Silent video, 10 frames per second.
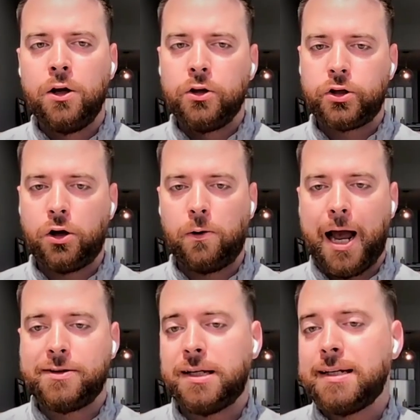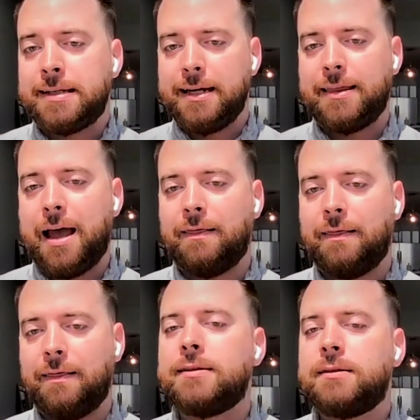So as you can see in that
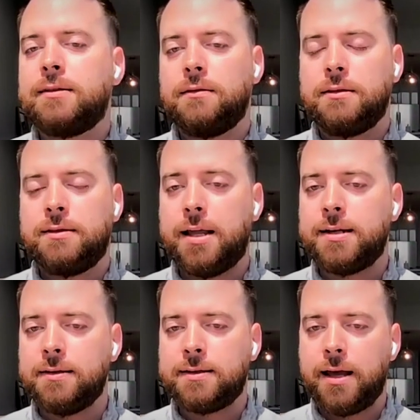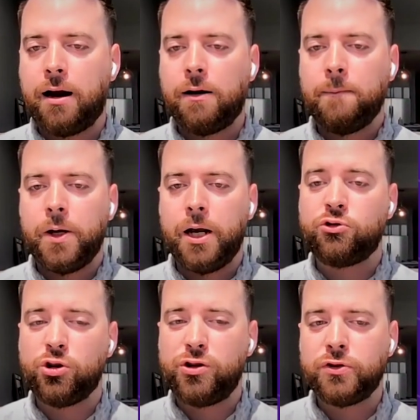last sentence there,
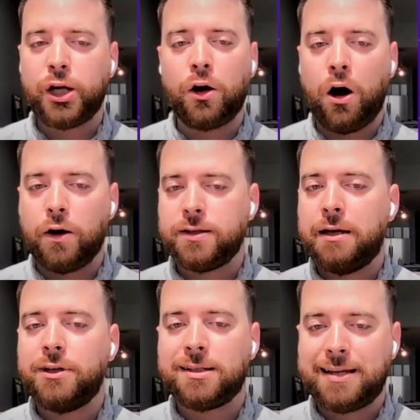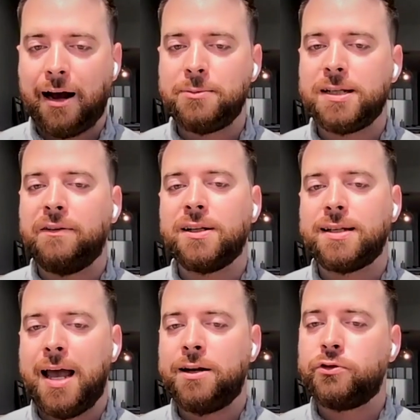introducing cost savings, time savings,
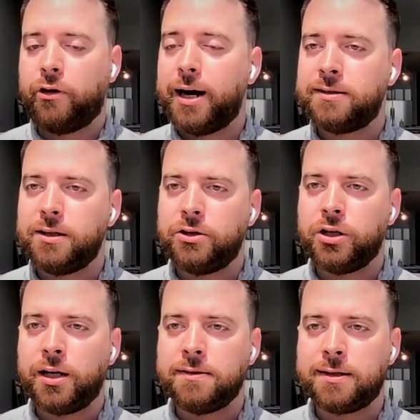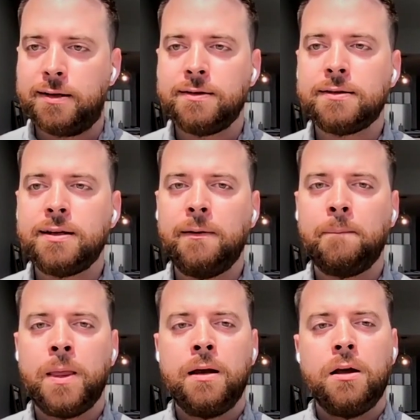and translation consistency,
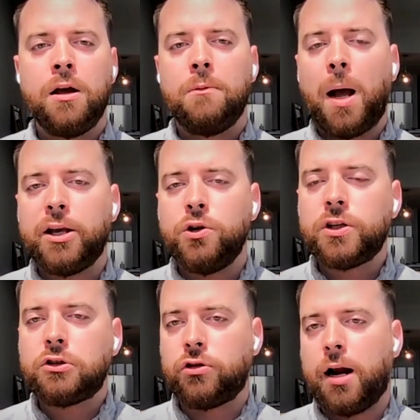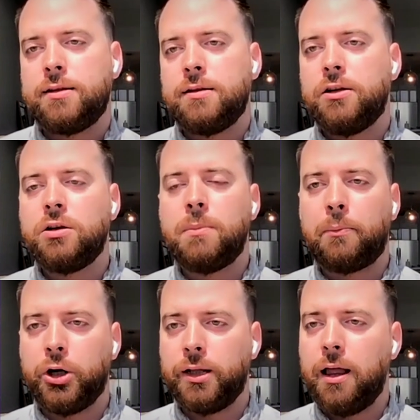by using translation
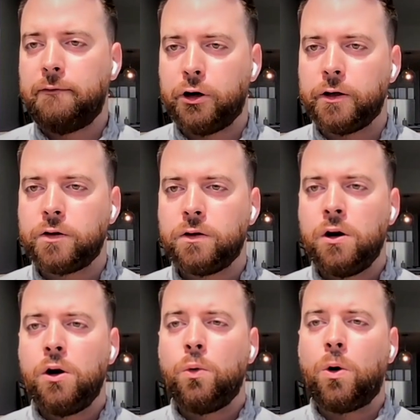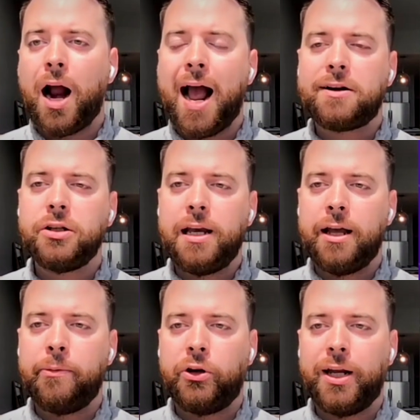memory leverage, we're actually
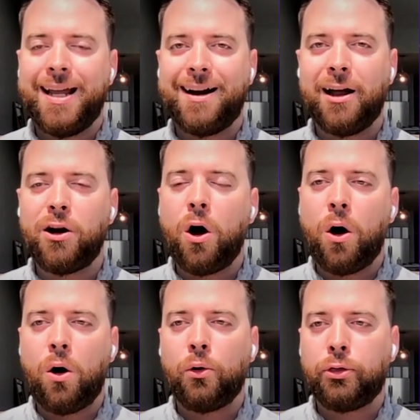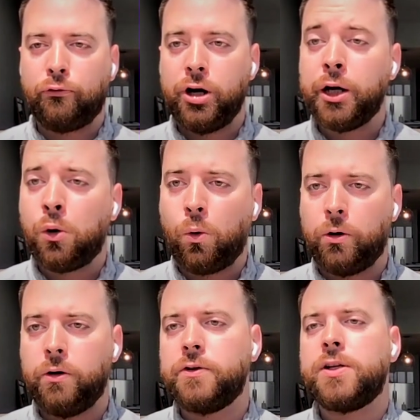able to hit on all three
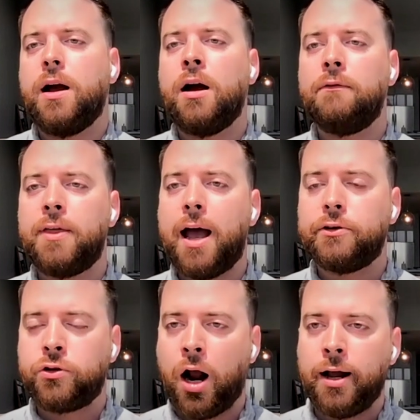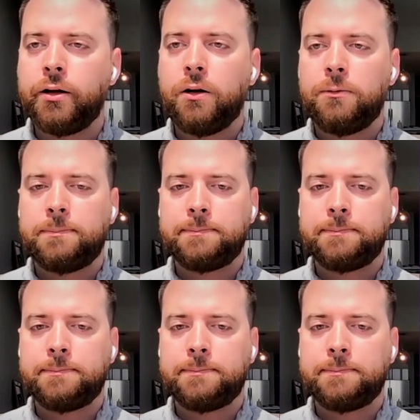corners of that triangle.